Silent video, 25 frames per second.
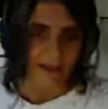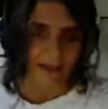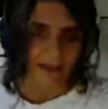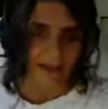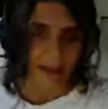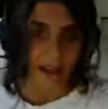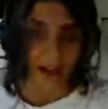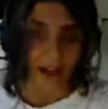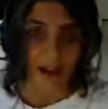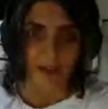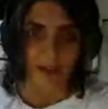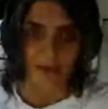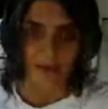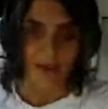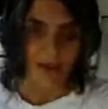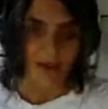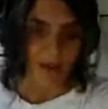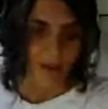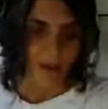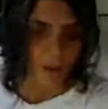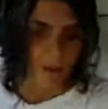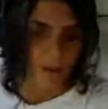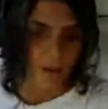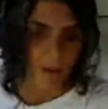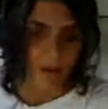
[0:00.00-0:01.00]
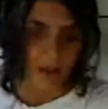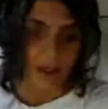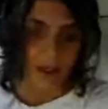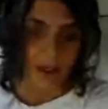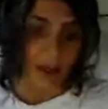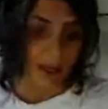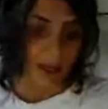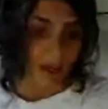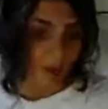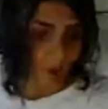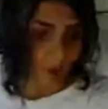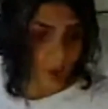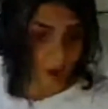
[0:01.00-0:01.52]
they have
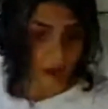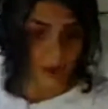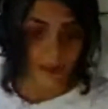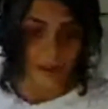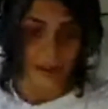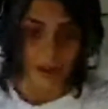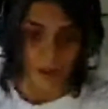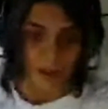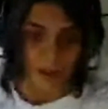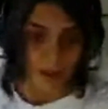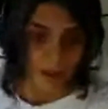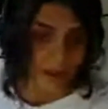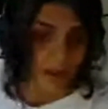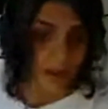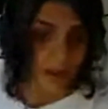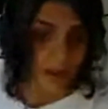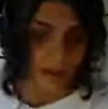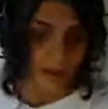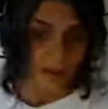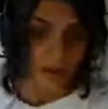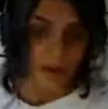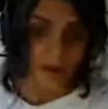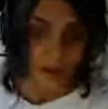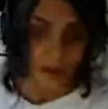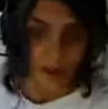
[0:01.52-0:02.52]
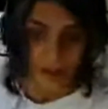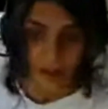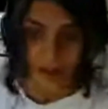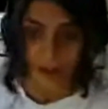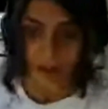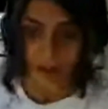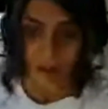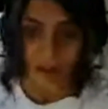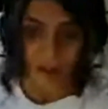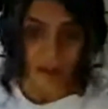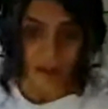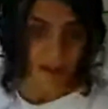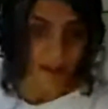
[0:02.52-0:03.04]
high connectivity because you can
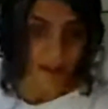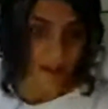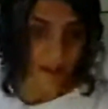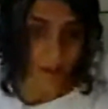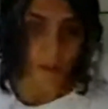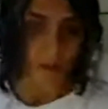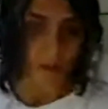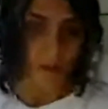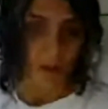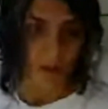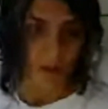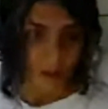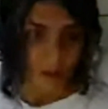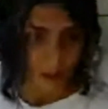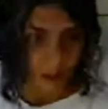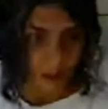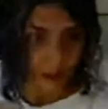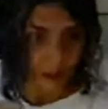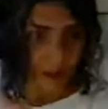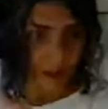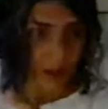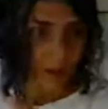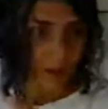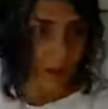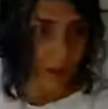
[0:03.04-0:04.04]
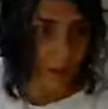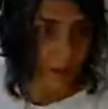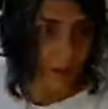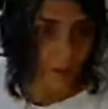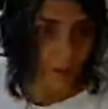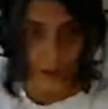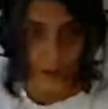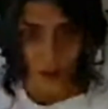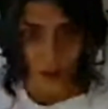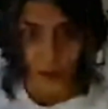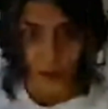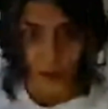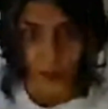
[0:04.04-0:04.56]
connect them
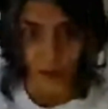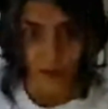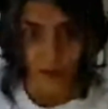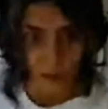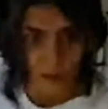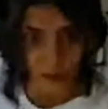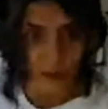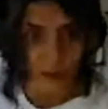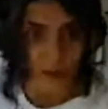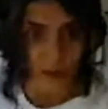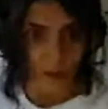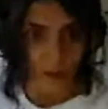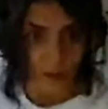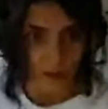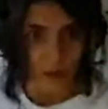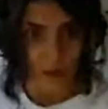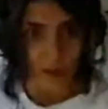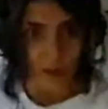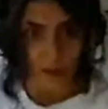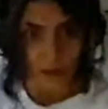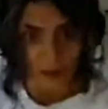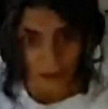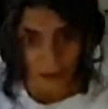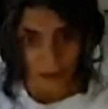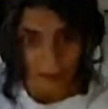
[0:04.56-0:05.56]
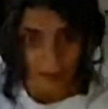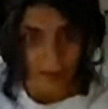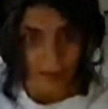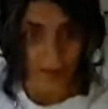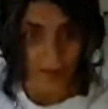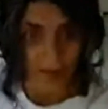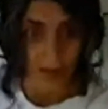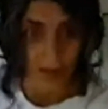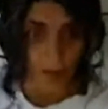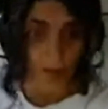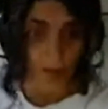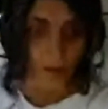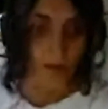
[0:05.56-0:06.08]
beyond two-dimensional next
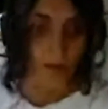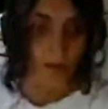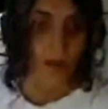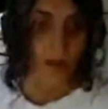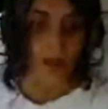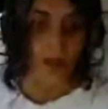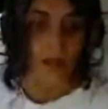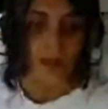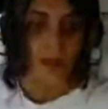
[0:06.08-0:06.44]
neighbor.